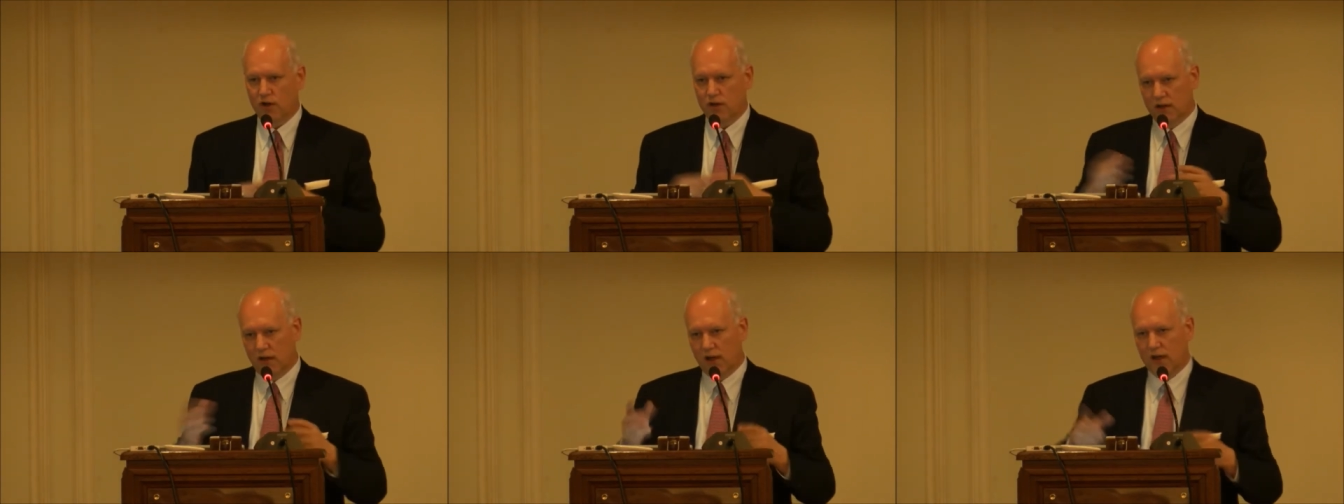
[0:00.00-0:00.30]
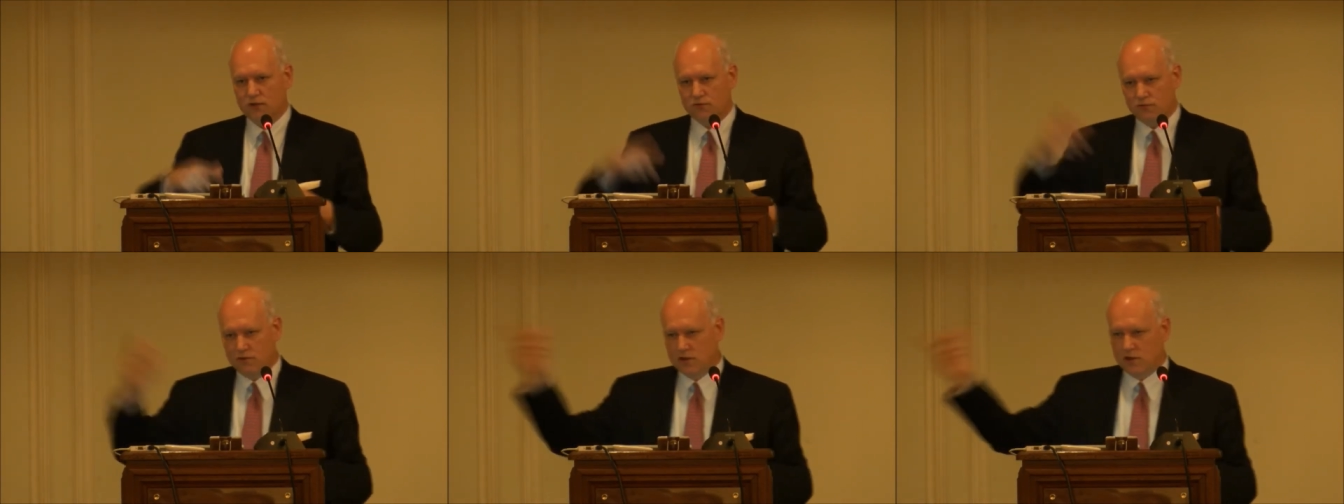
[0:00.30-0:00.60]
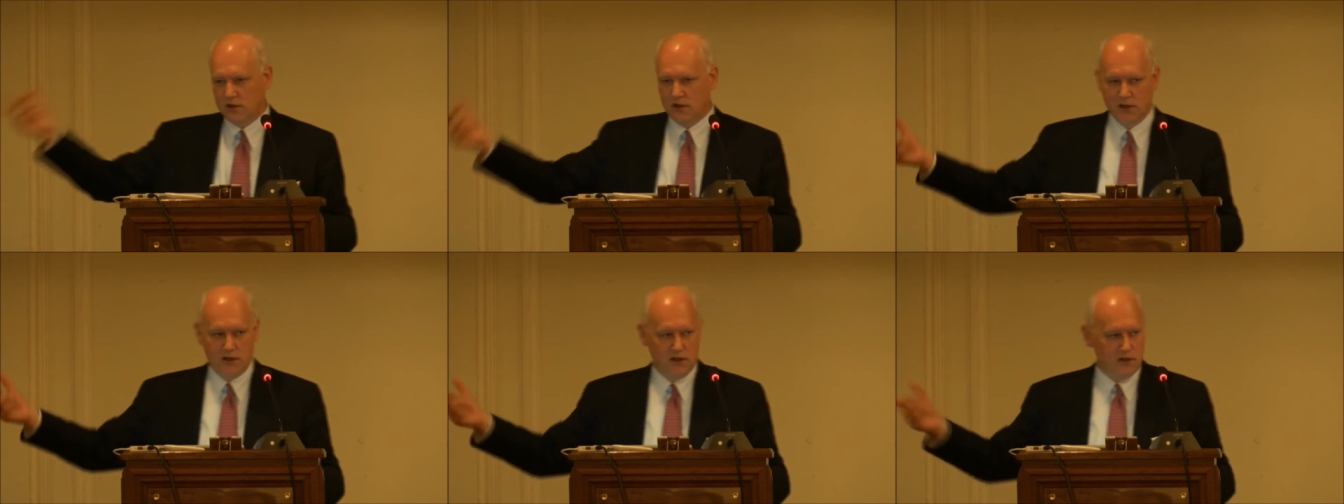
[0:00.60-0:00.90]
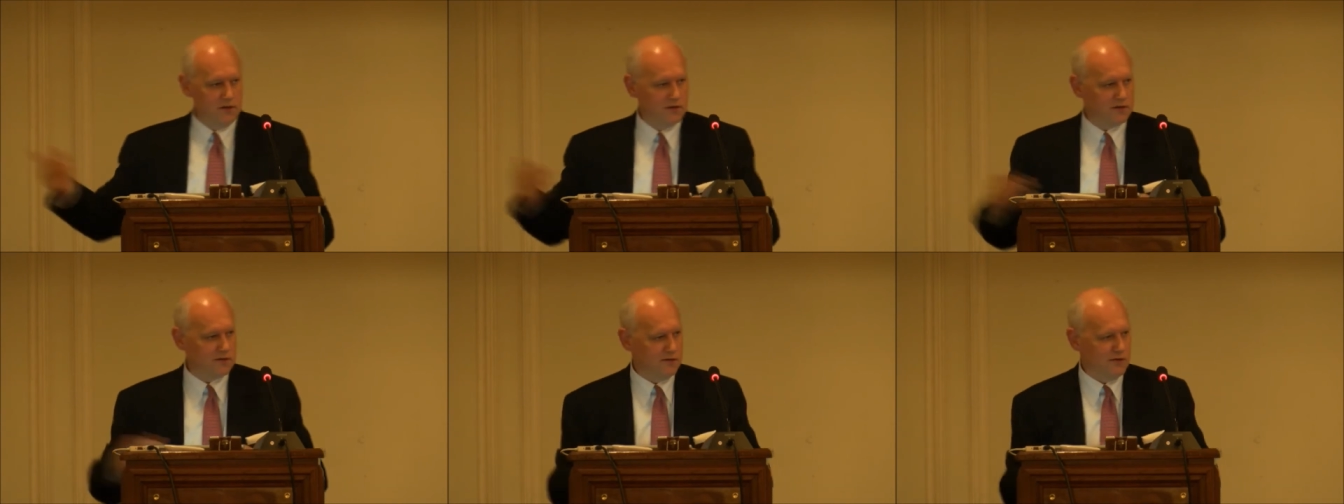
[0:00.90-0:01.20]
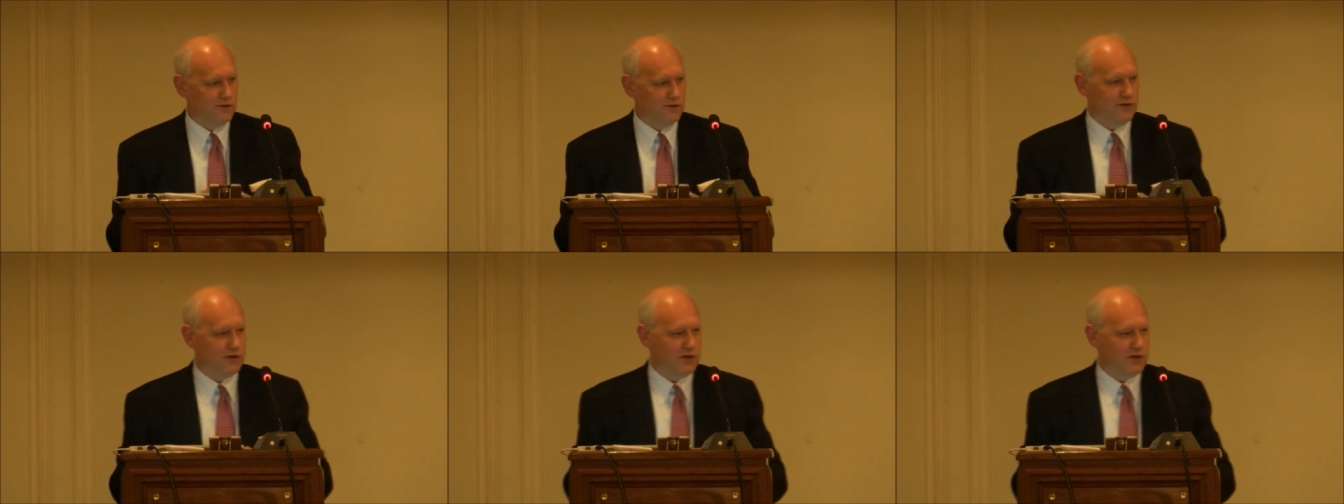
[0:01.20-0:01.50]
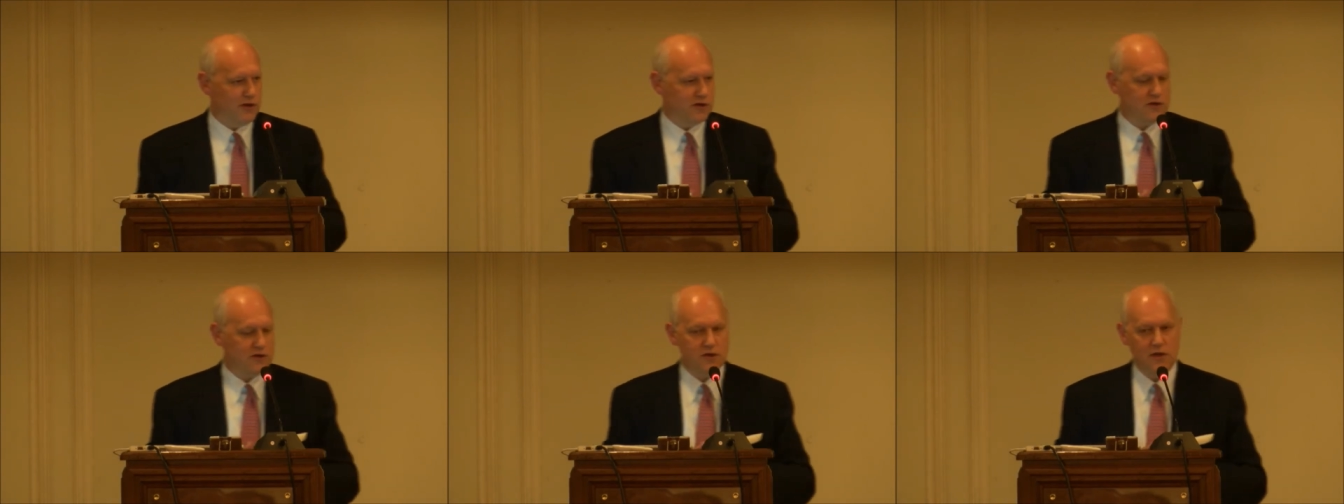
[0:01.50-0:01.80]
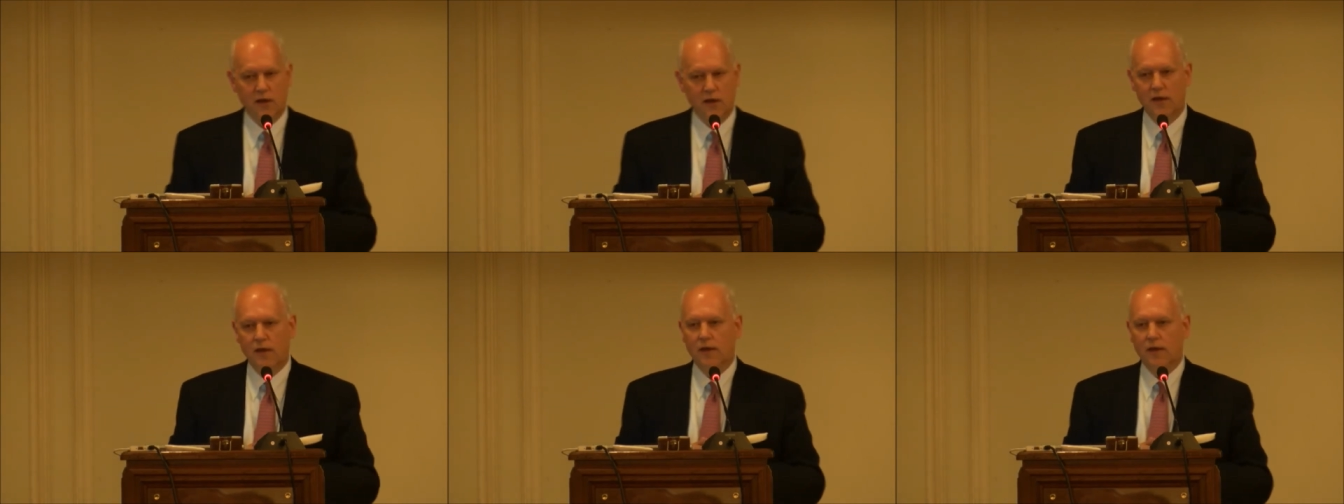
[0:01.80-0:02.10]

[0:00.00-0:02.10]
And the answer is the Indians, no, not us.